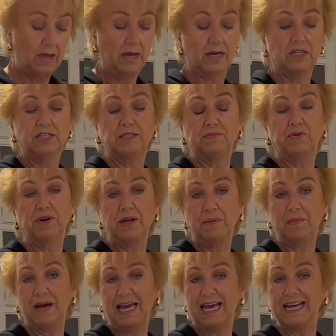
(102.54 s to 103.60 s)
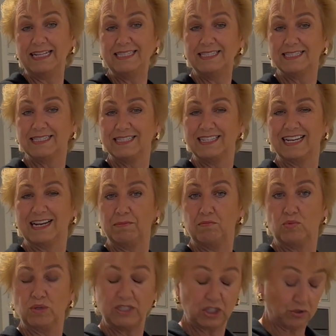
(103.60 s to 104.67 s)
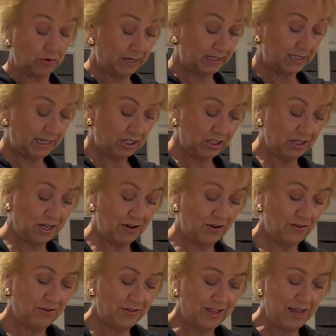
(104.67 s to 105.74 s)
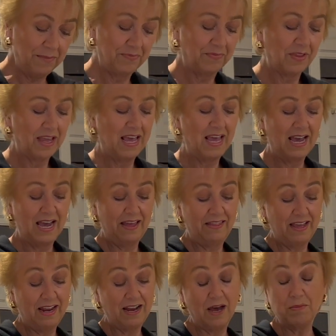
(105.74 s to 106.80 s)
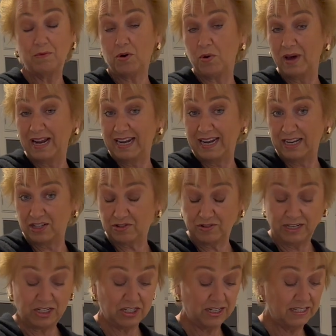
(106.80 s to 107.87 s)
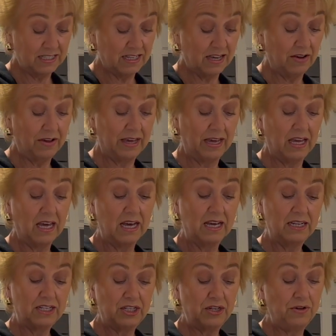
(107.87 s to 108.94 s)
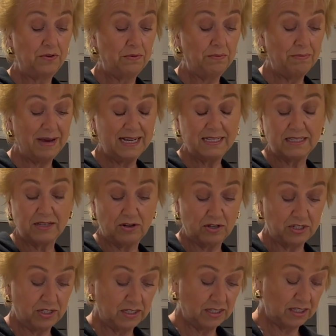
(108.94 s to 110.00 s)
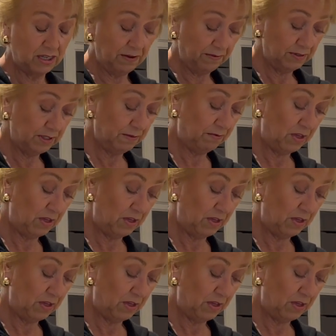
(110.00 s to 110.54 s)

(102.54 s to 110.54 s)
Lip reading: Just put it in my hands, a little moisturisation going on there. And then I'm quite literally just going to massage the surface of the